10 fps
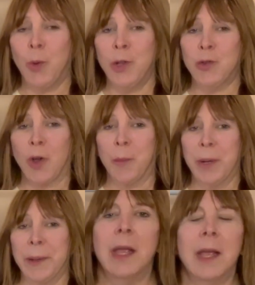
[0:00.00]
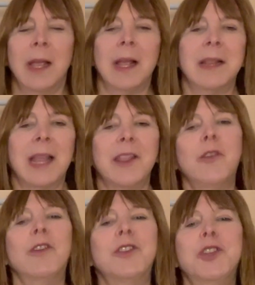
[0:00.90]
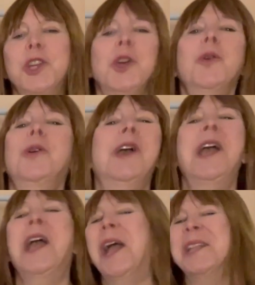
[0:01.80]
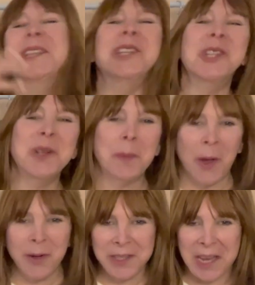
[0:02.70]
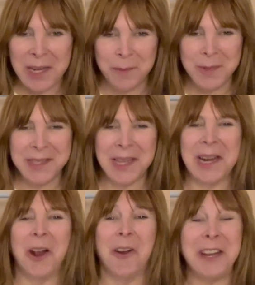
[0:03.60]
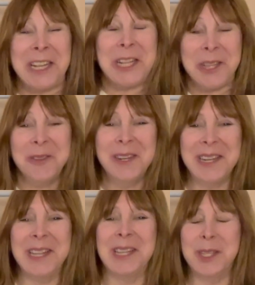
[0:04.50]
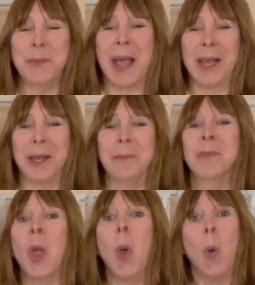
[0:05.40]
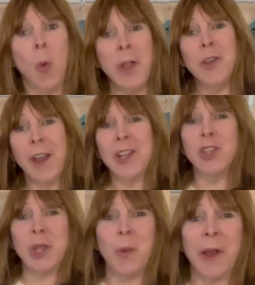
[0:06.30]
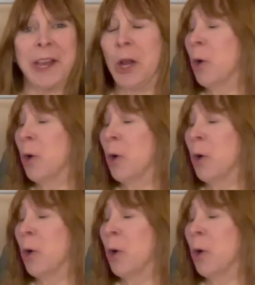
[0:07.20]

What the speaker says: wardrobe. Now there are 2 additional bonus items that are included in this pack. One you're actually wearing